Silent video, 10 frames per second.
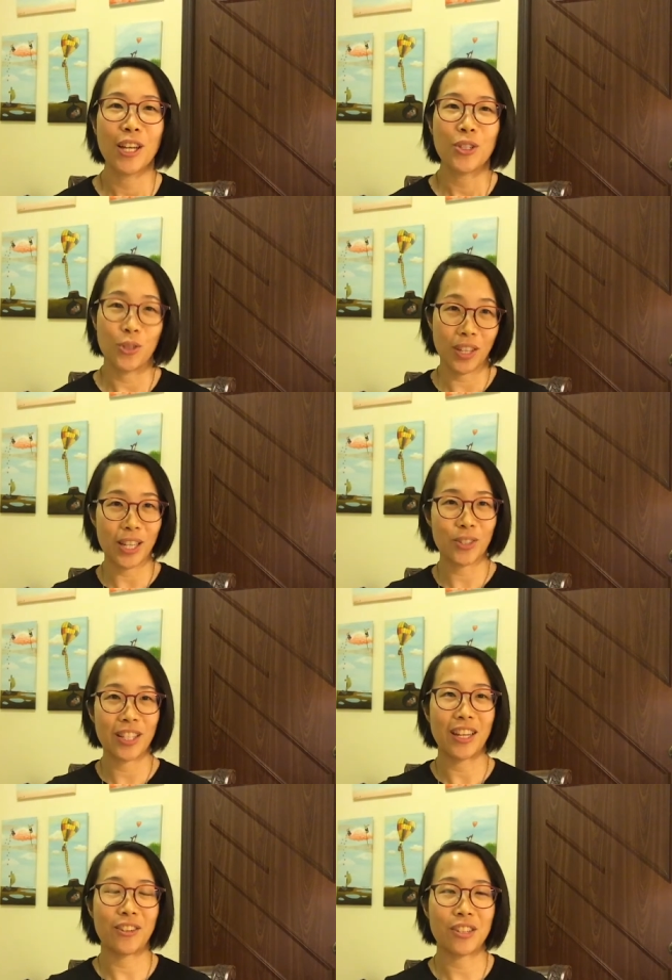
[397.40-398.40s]
to get to the
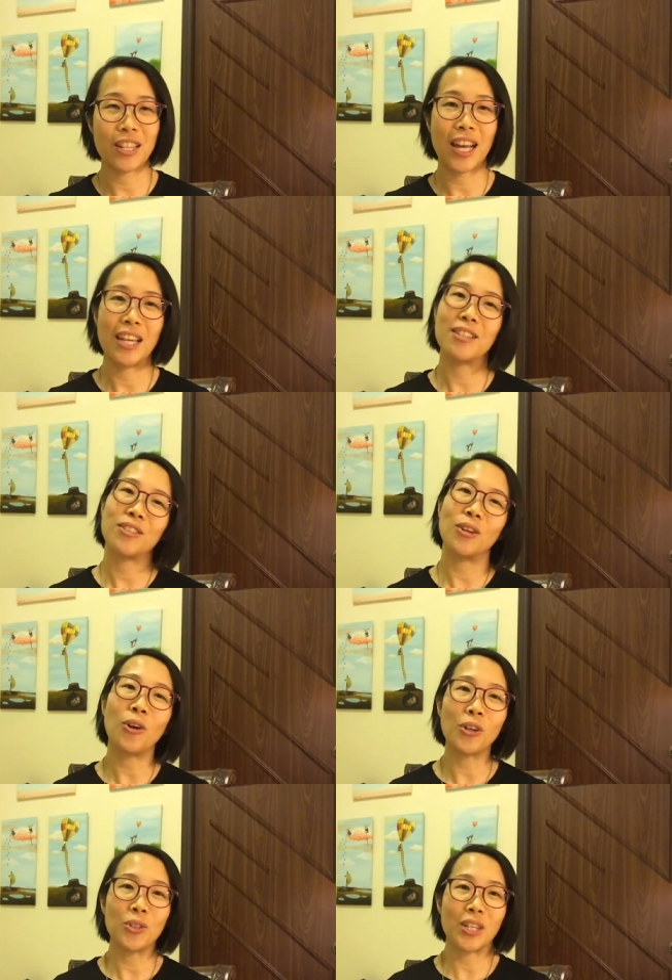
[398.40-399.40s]
other side
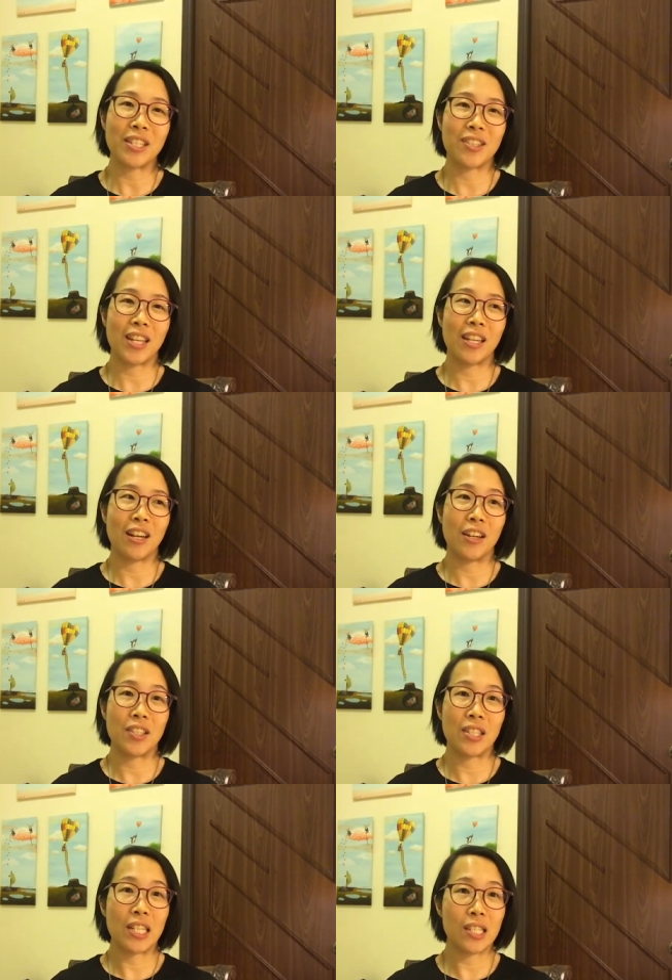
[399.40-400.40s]
or you can stay there and
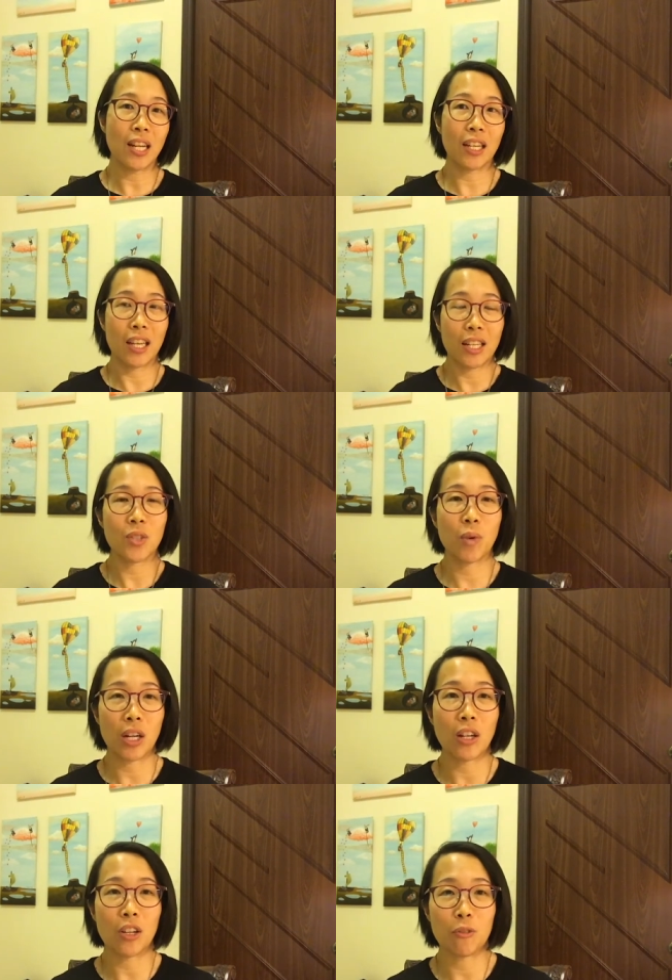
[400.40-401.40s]
stay stuck and that's where
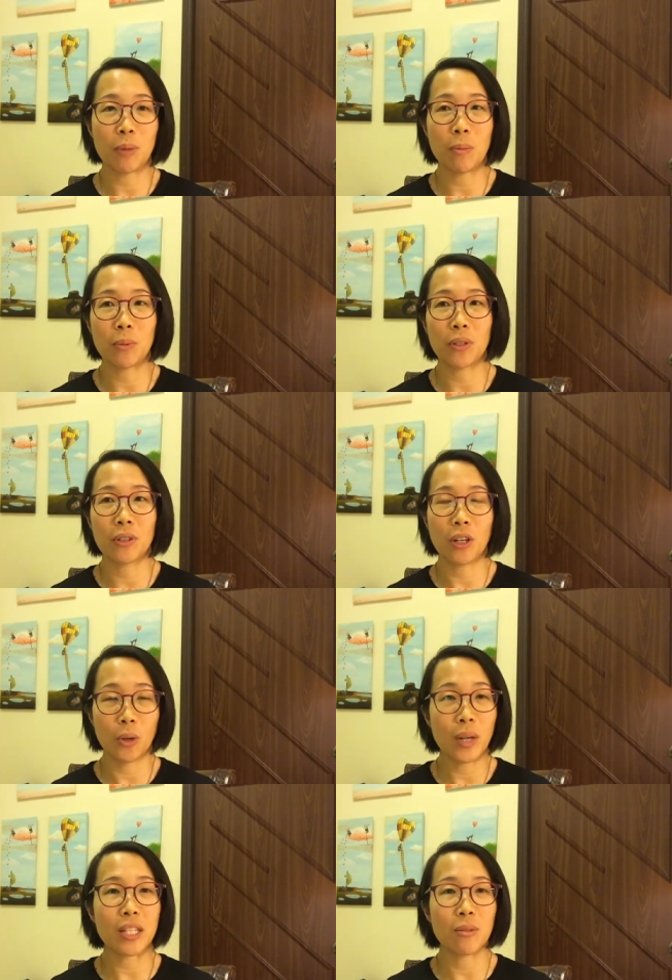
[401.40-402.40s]
a lot of people
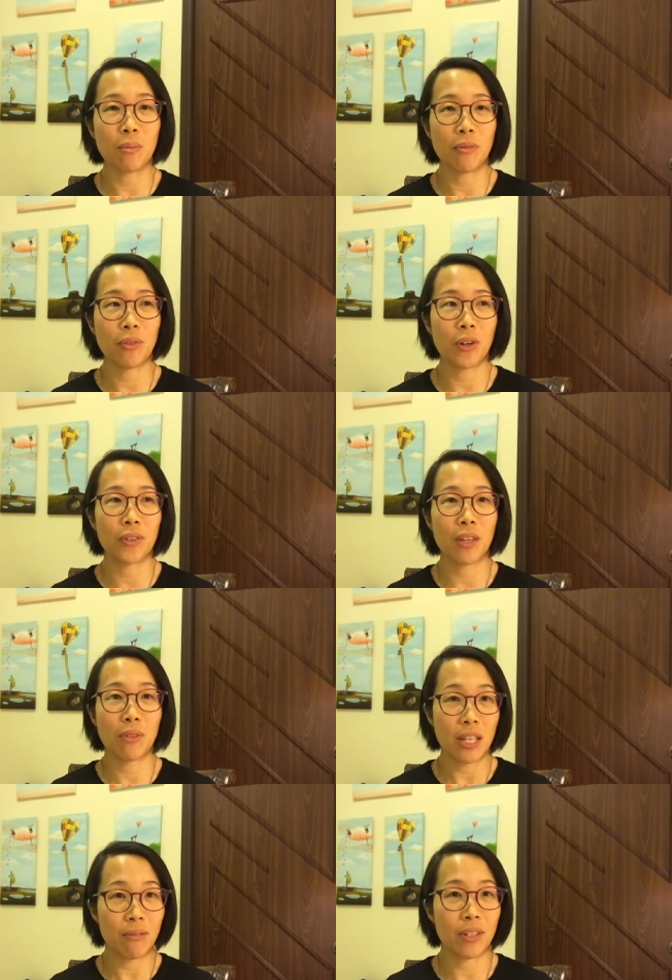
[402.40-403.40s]
quit before they've
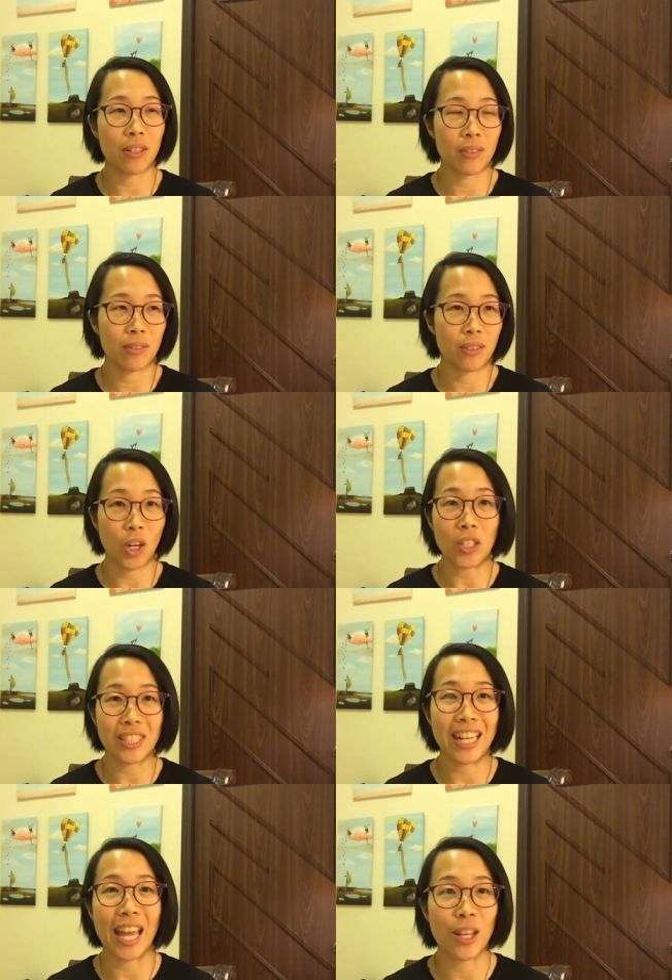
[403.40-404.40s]
even
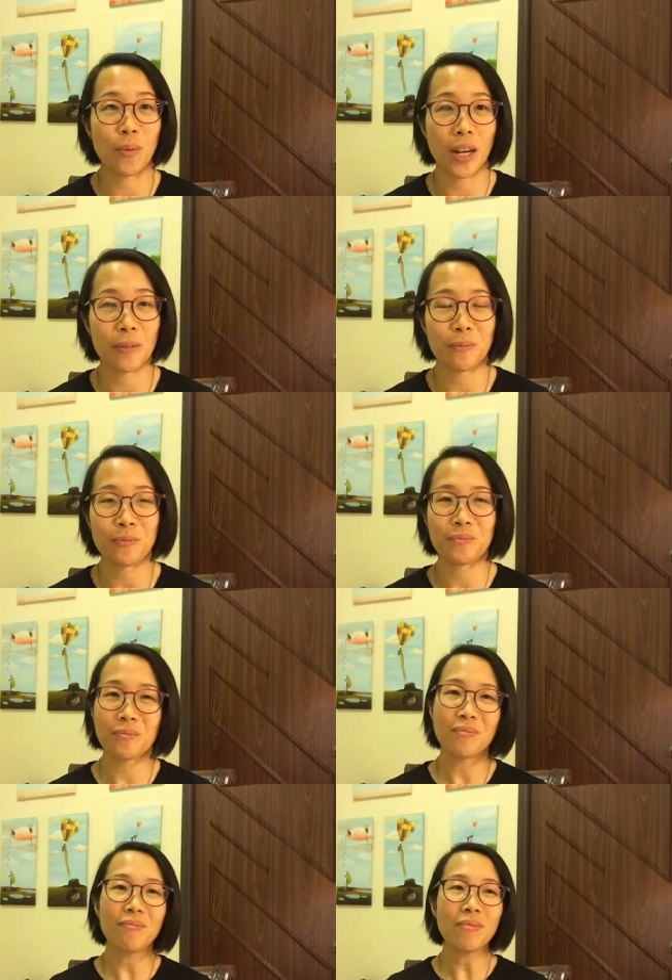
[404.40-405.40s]
gotten anywhere
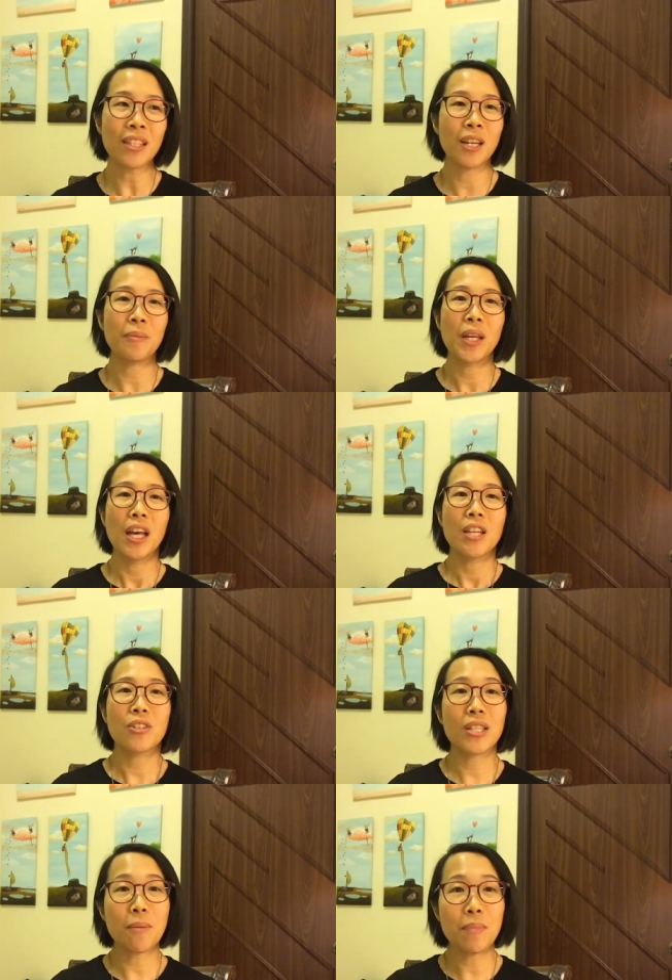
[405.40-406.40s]
yeah
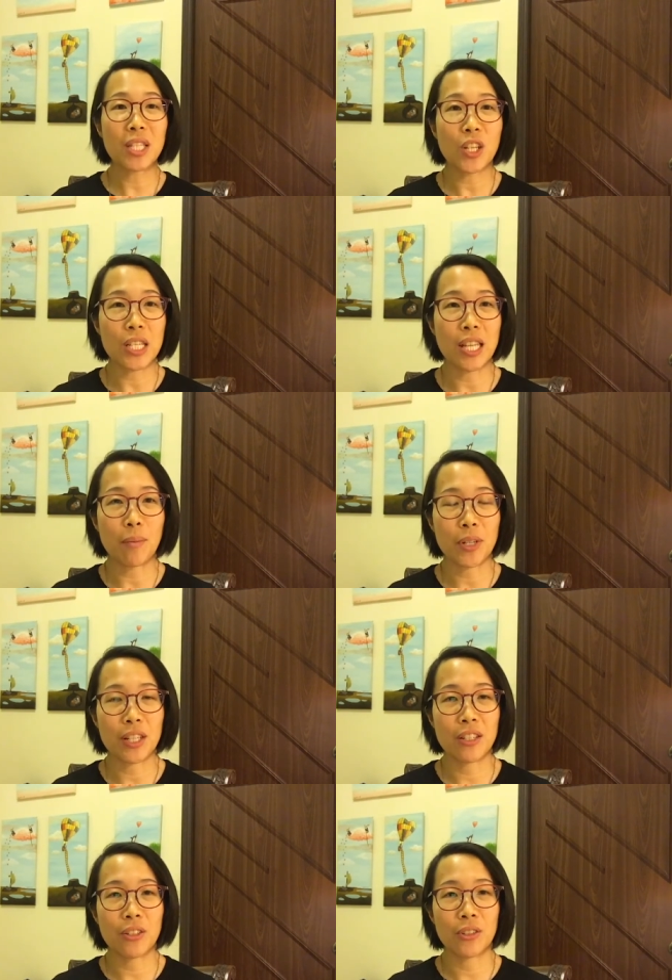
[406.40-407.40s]
so it's a
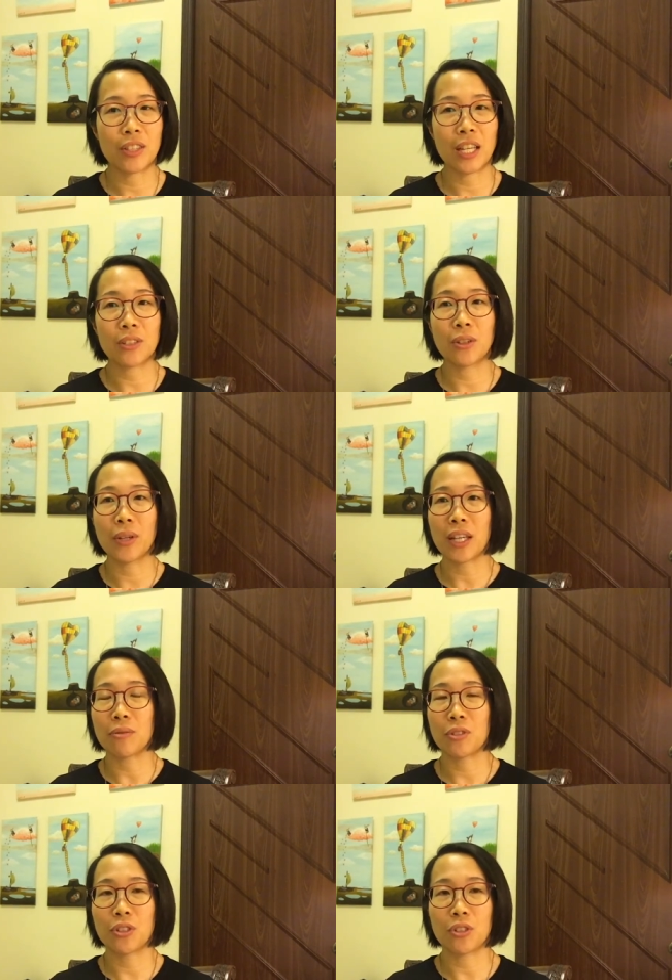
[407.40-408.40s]
misconception you know that going
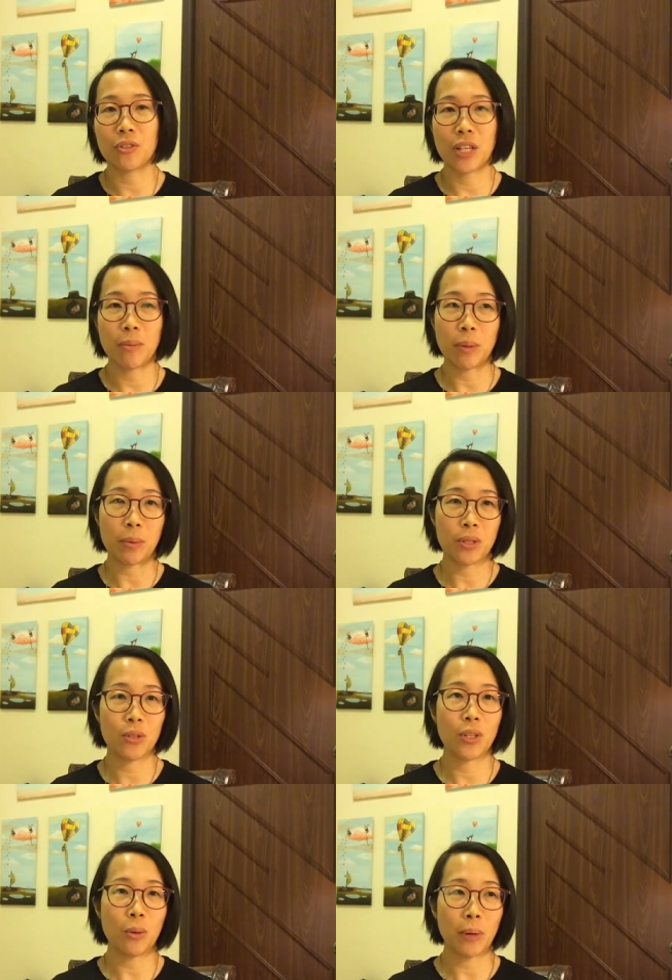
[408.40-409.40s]
after your dream and
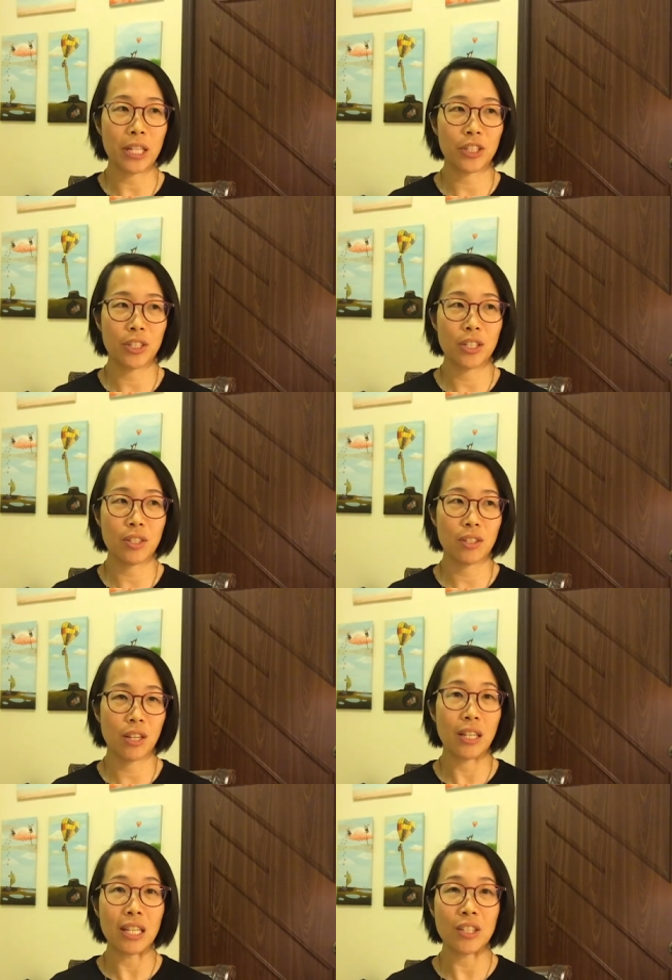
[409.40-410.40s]
pursuing your passion is
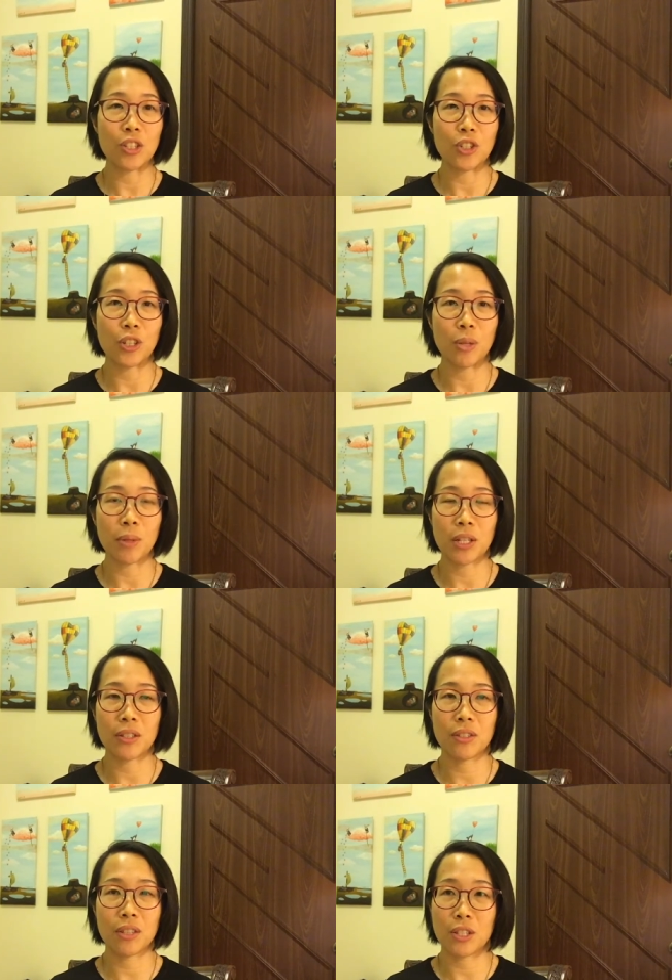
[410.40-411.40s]
an easy journey
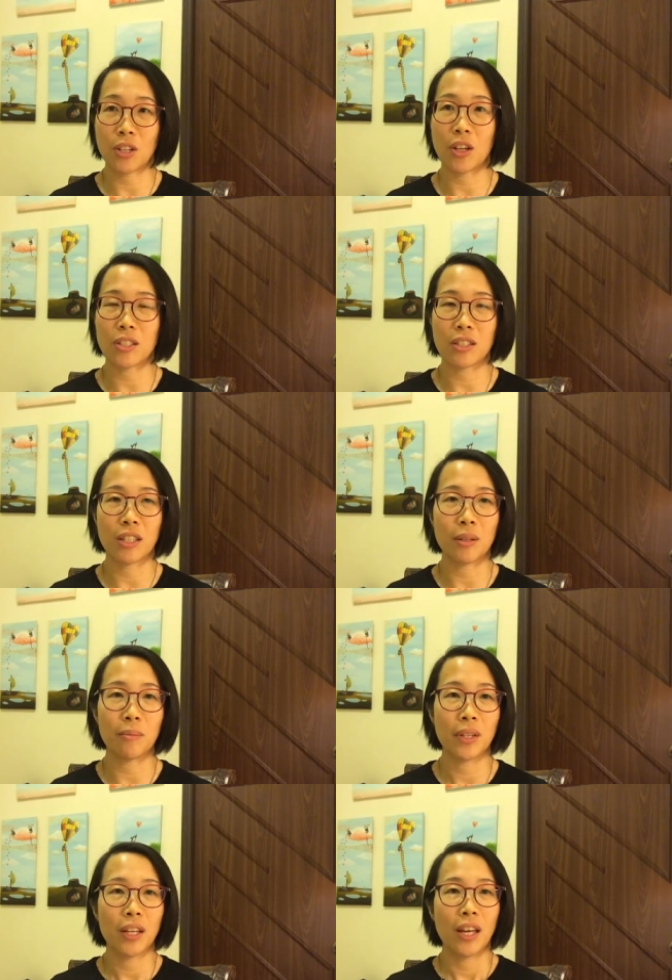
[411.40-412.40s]
because it's not um,
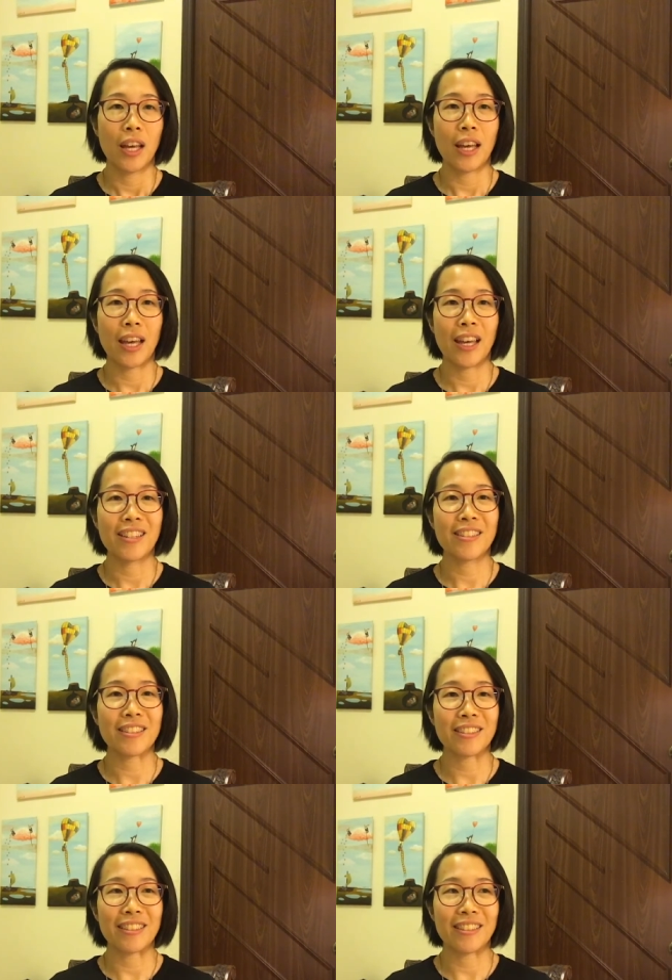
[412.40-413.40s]
and